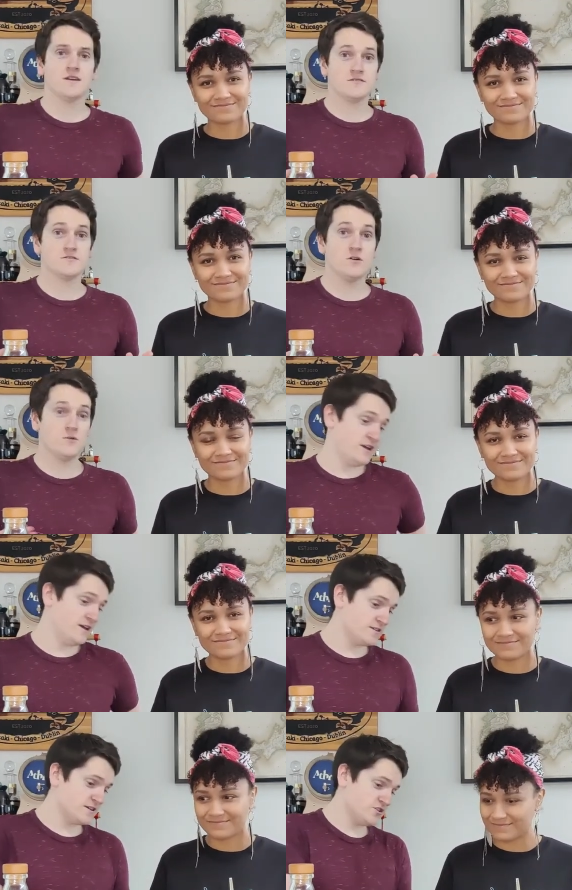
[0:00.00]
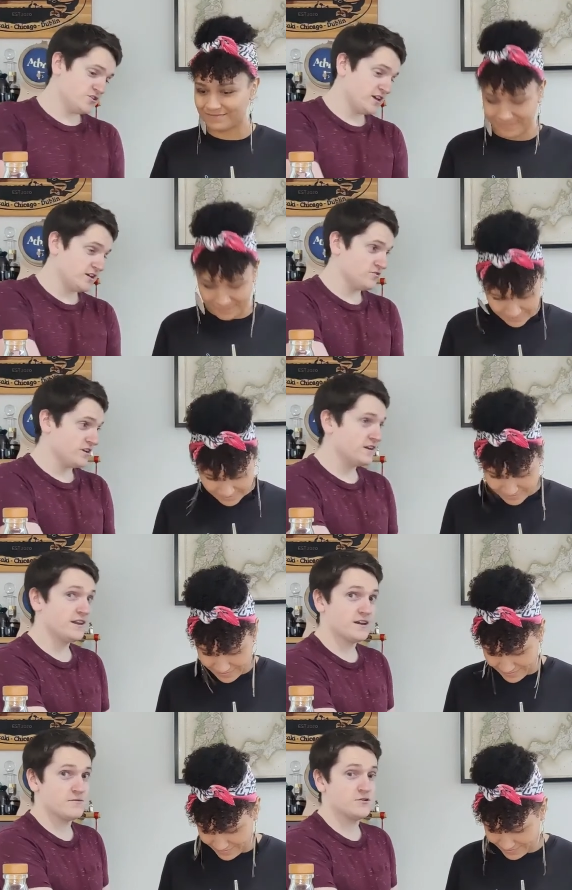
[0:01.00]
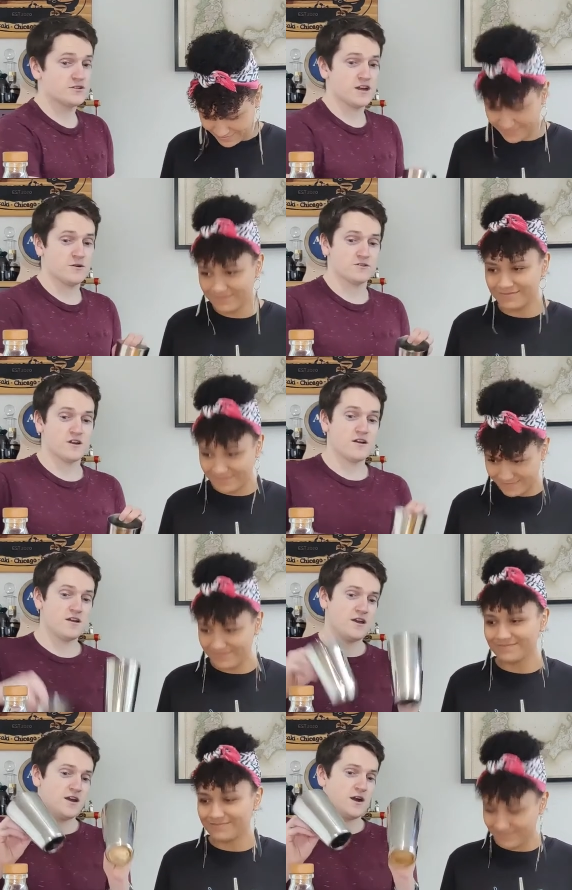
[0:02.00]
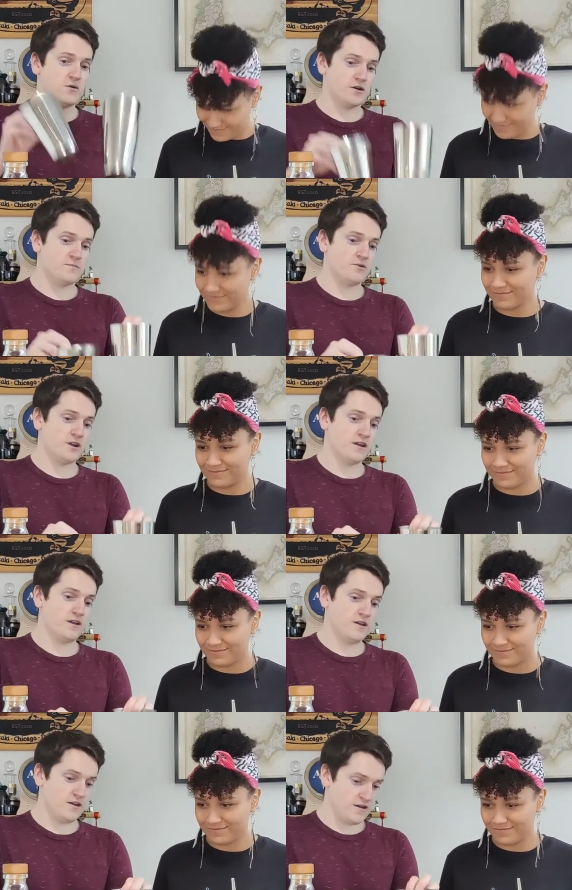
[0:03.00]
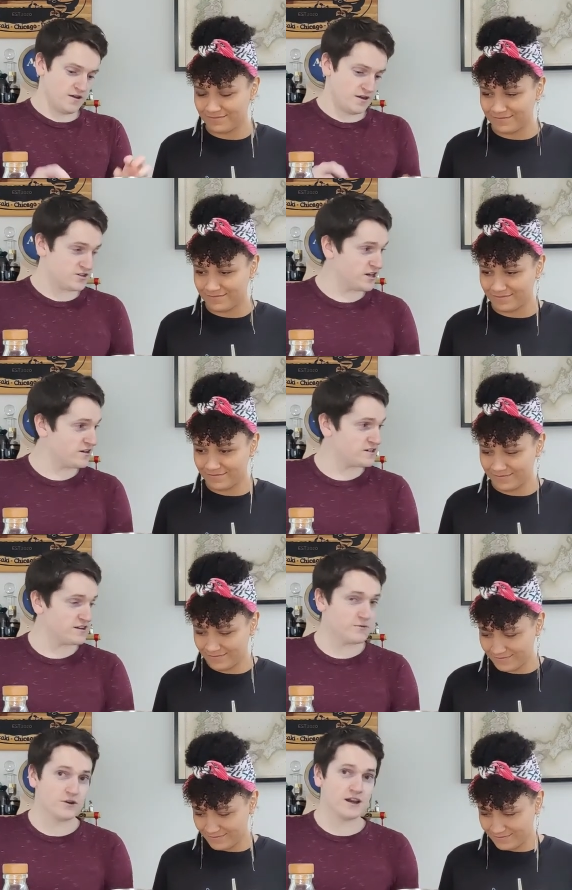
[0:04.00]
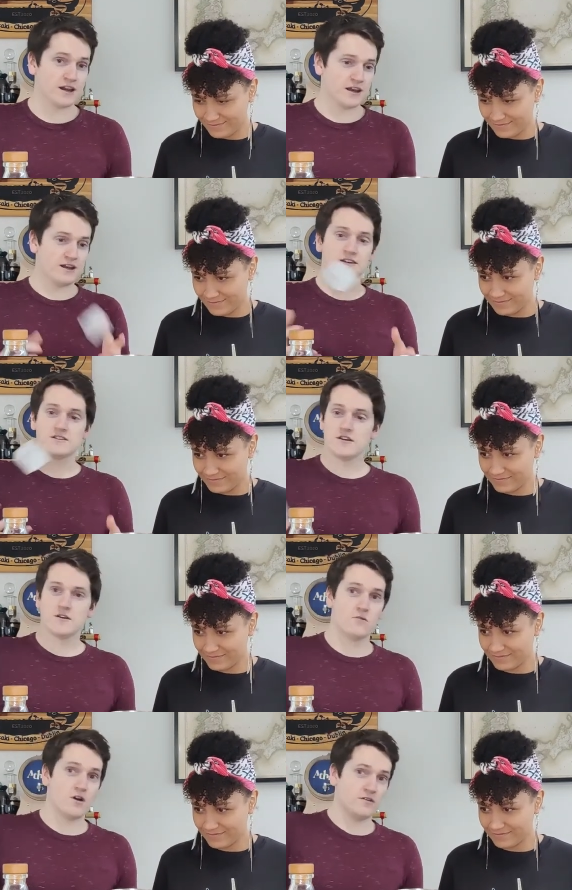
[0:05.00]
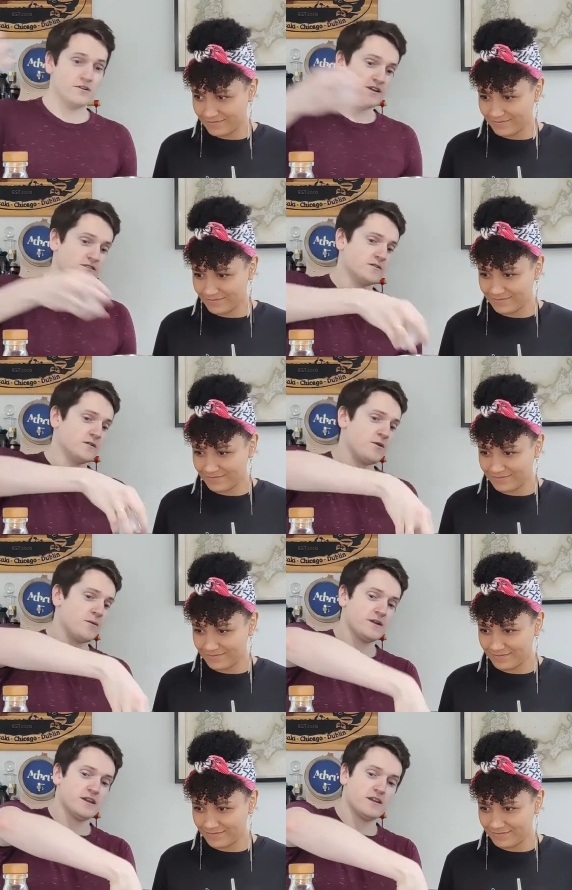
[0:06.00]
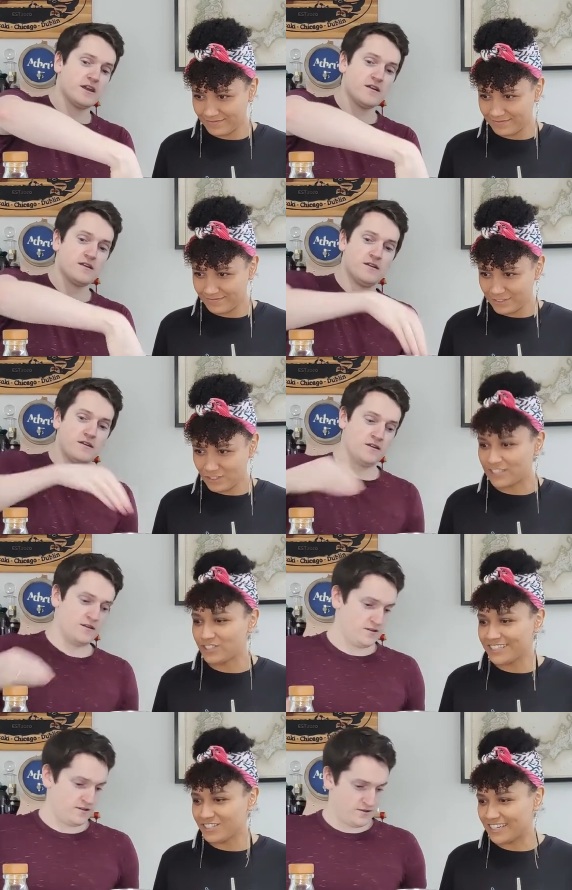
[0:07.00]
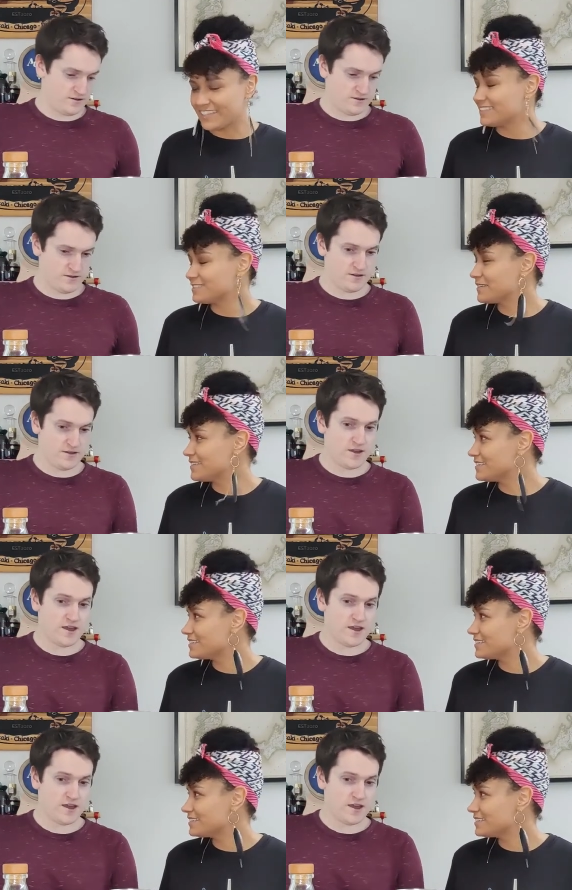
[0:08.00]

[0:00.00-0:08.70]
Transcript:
Speaker 1: So it is a shake and drink, like most sours are. And we're going to put in our shaker tin, and we're going to get a nice rock of ice, and pop that in there.
Speaker 2: Should I try to shake it this week?